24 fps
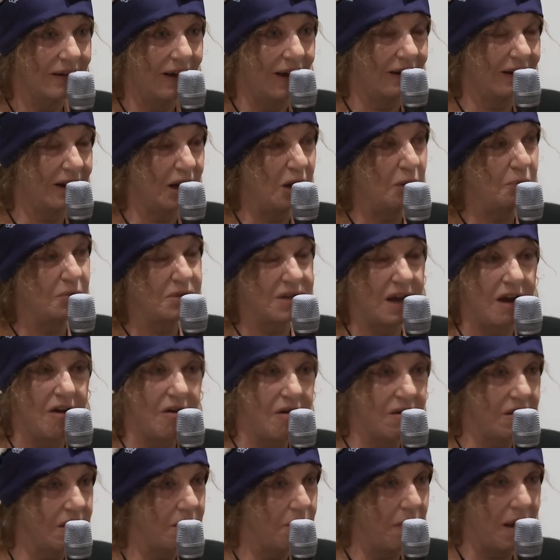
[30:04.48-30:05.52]
and keep
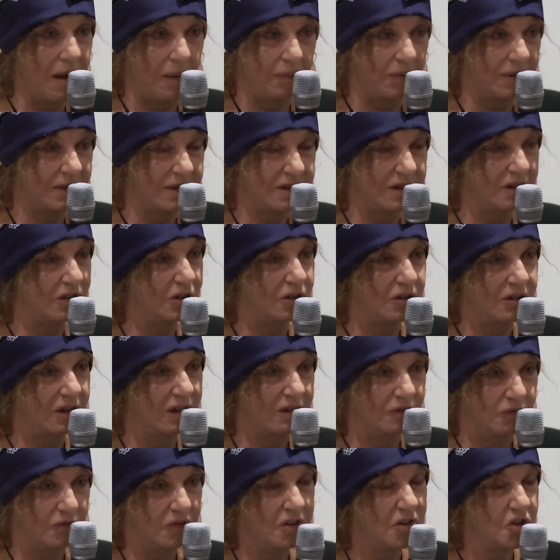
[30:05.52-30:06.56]
tearing them up until you
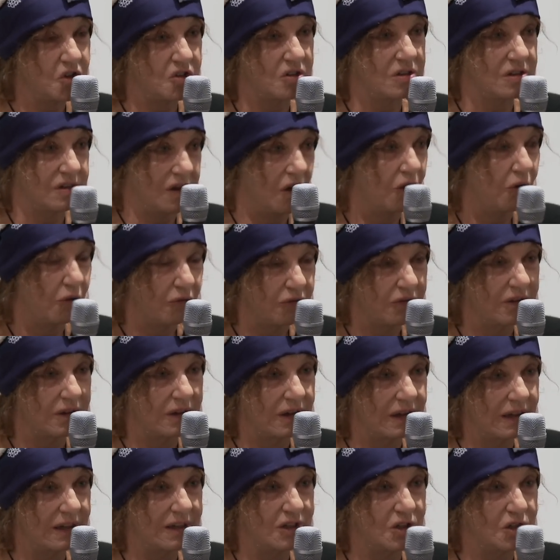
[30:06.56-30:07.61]
convince yourself that
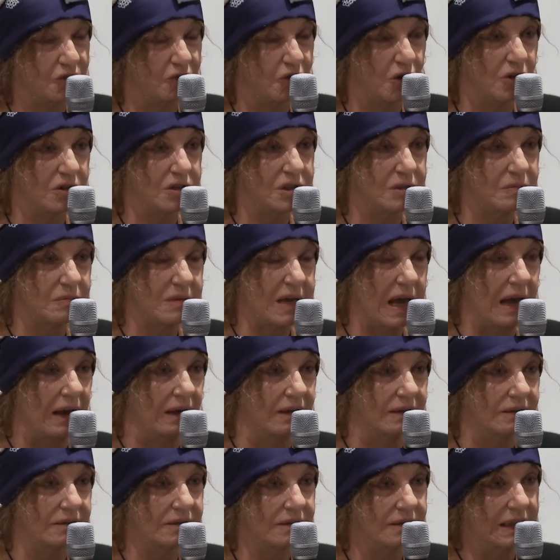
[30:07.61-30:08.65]
at least you've got some
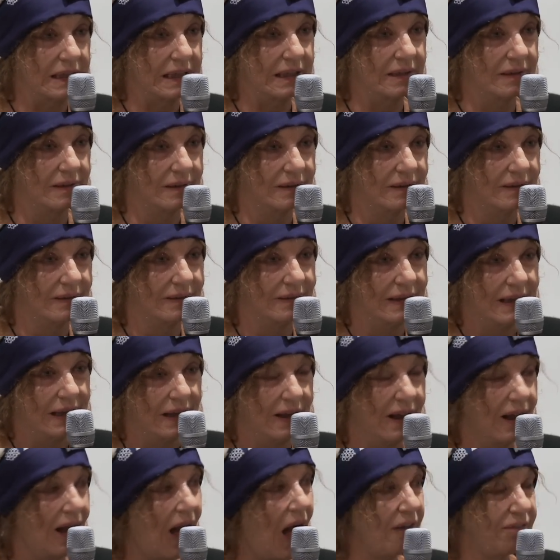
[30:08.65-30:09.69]
talent.
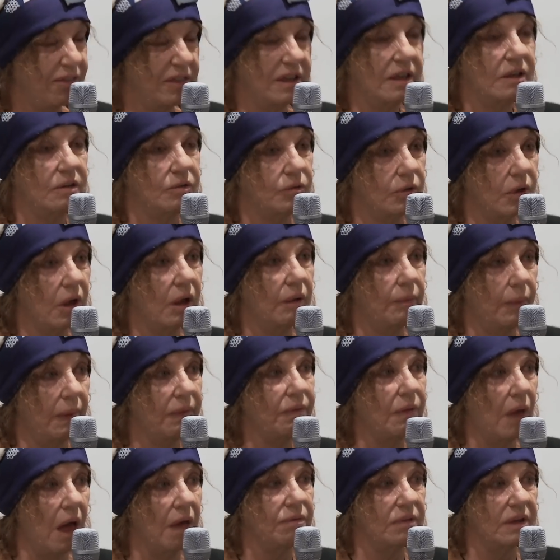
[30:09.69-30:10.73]
I think a
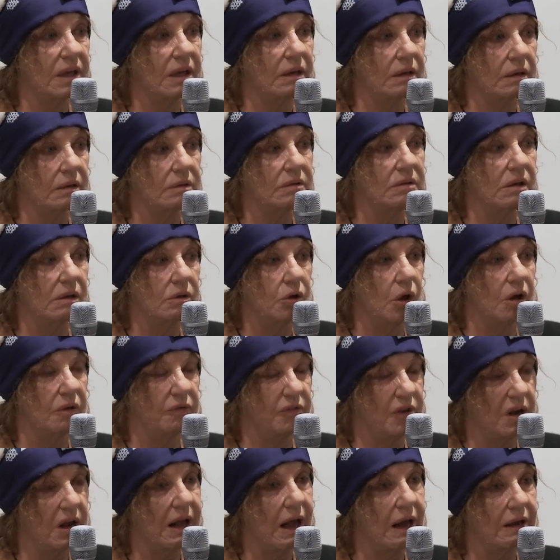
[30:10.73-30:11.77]
lot
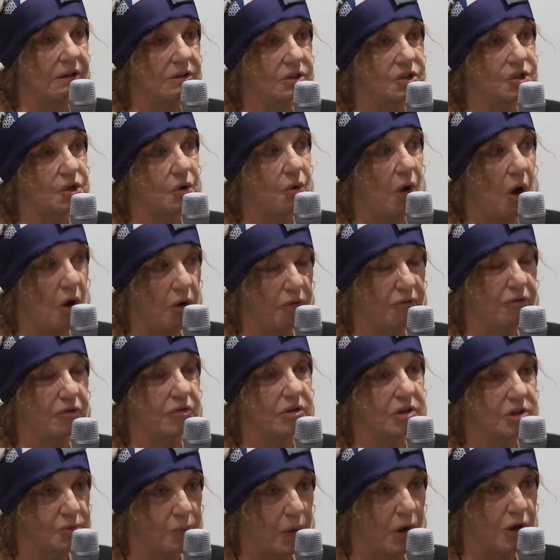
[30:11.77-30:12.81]
of young artists are
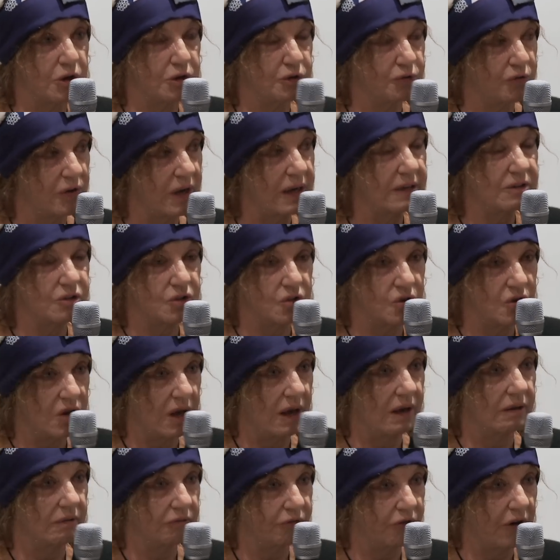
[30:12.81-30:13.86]
overexposed far too
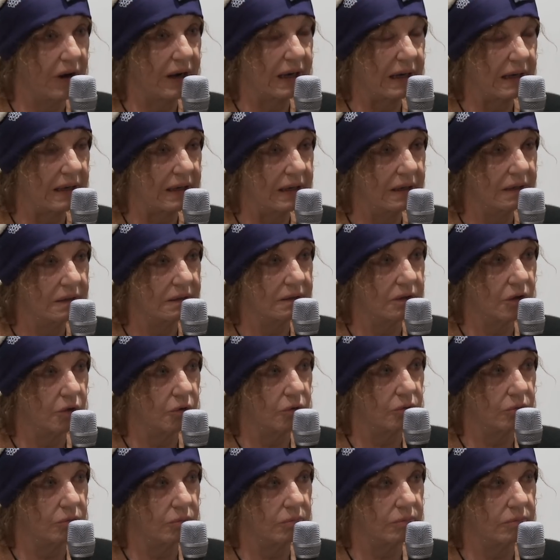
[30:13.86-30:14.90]
young, frankly,
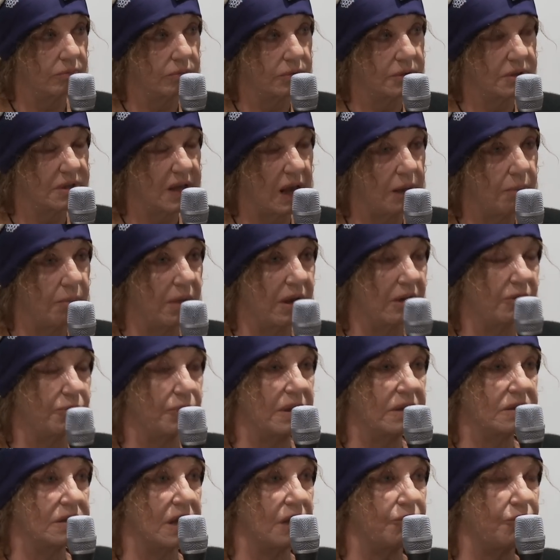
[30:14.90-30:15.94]
though same might have
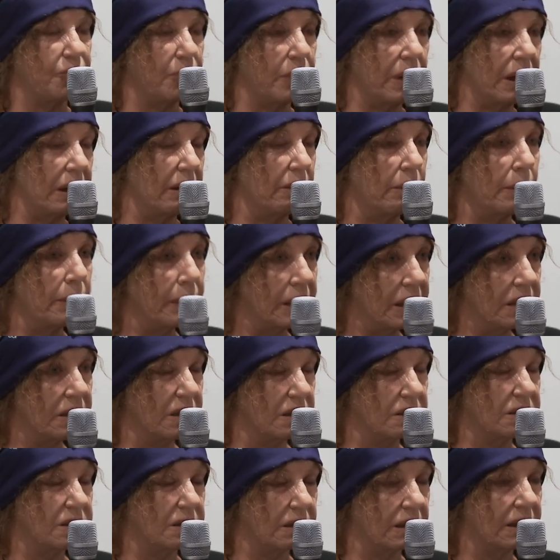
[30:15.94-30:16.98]
been said for Brett. I mean, he
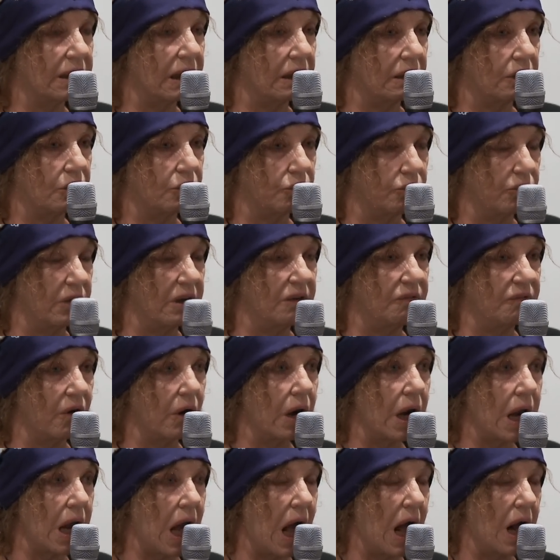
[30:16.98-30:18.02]
did get a career
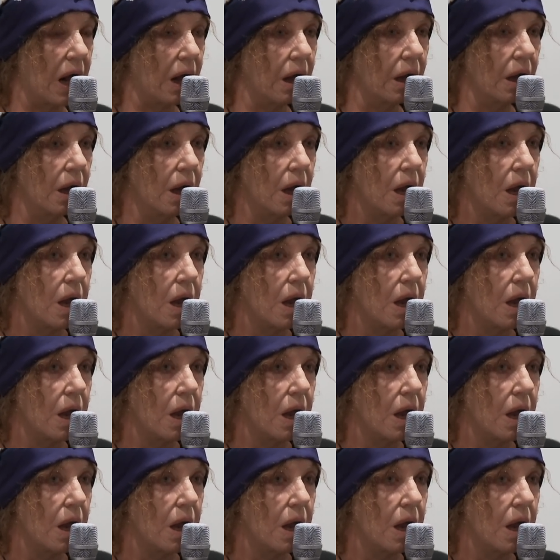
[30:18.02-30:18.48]
very young,